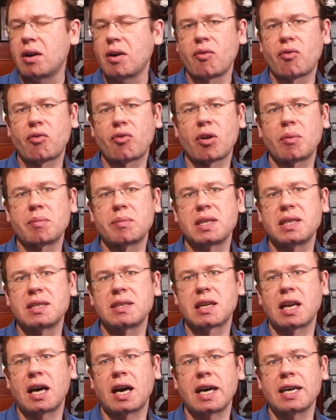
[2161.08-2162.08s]
from
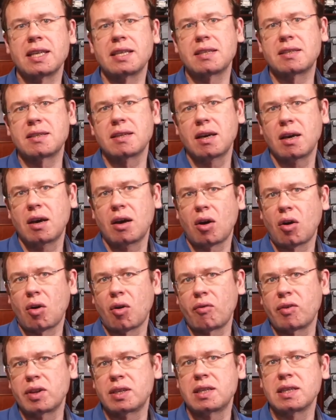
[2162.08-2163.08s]
these lines
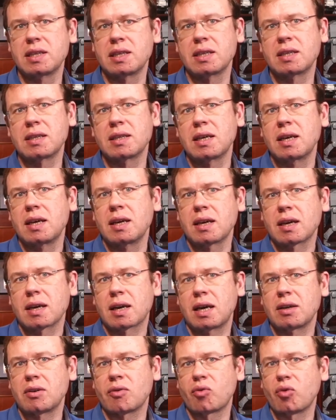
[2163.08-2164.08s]
over the
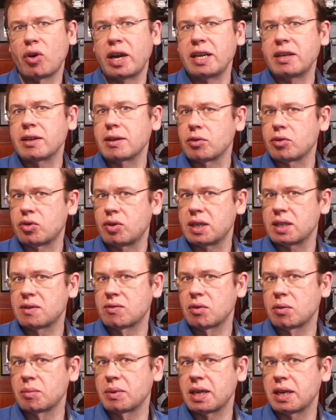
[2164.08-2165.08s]
kind of radial
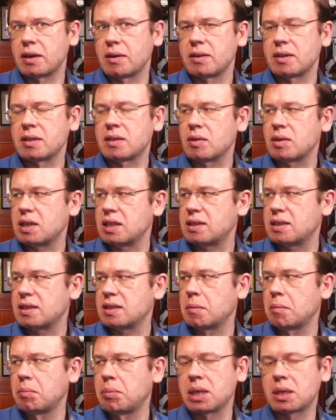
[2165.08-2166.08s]
transform there. So this
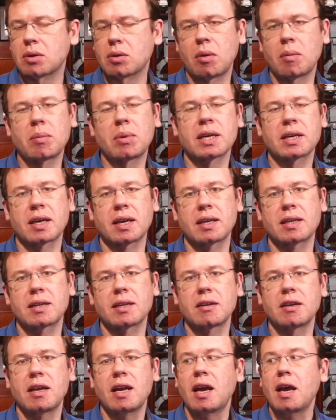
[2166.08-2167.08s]
is a bit
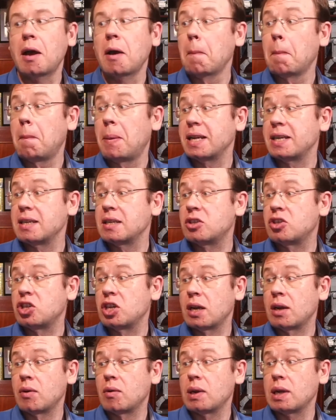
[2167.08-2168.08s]
complicated, but it
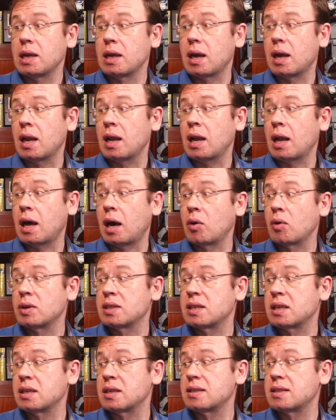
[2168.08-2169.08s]
generally
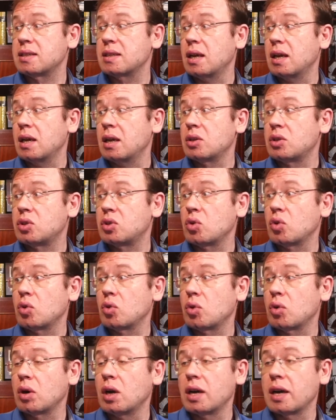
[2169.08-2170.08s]
allows us
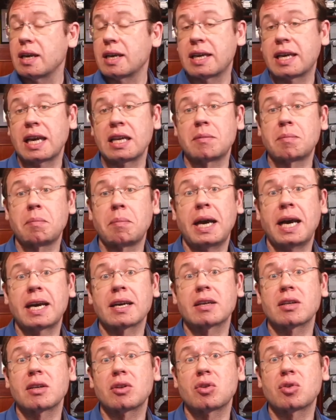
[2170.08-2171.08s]
to get
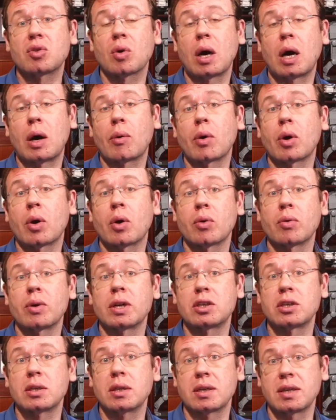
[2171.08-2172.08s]
back to our
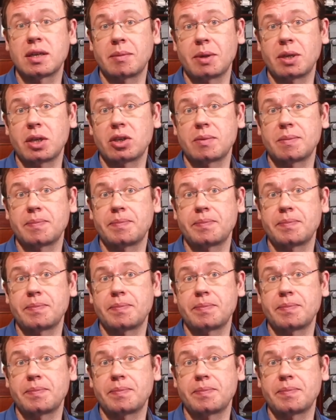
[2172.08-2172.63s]
original image.